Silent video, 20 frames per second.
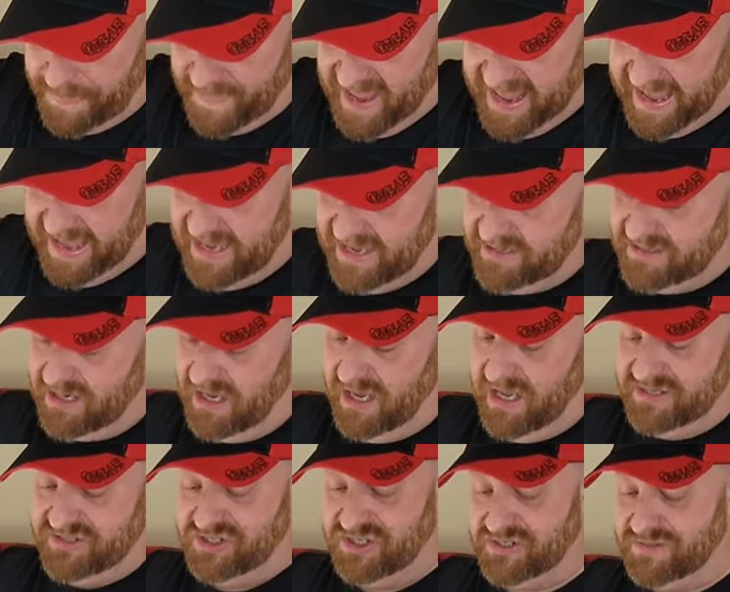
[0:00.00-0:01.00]
and uh,
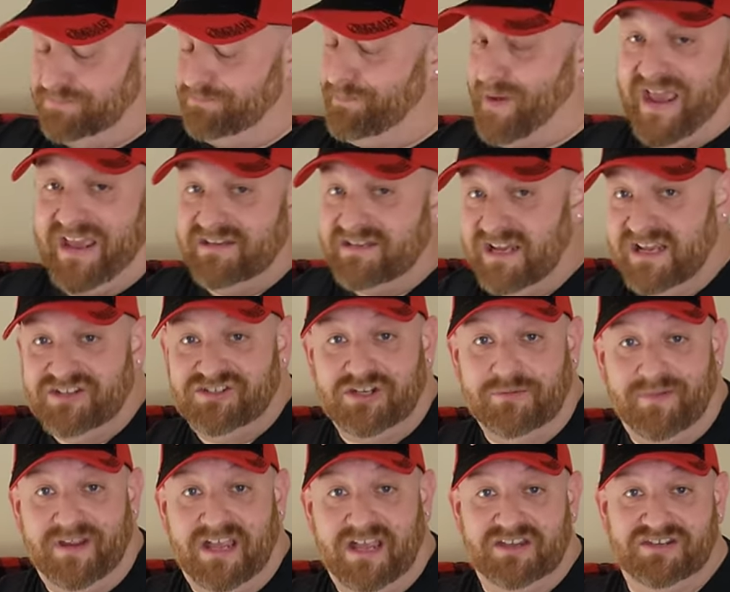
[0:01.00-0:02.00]
just pay attention
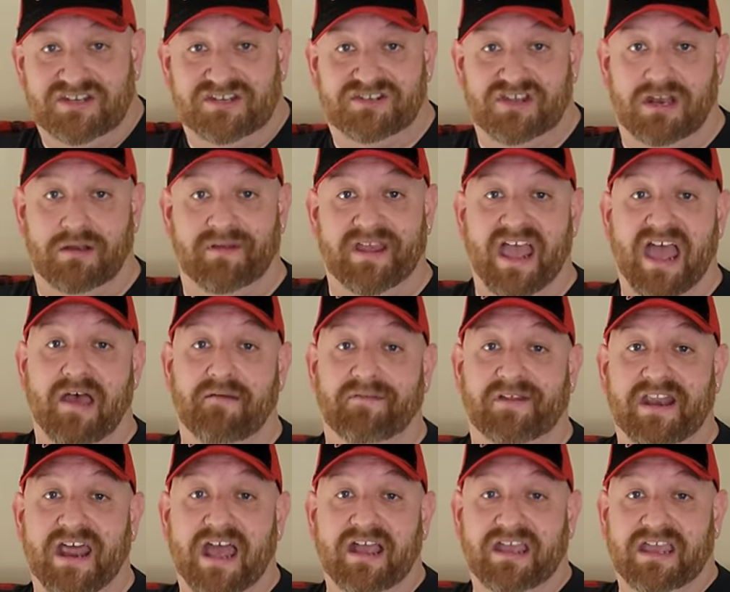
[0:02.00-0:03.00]
because he's going to be having that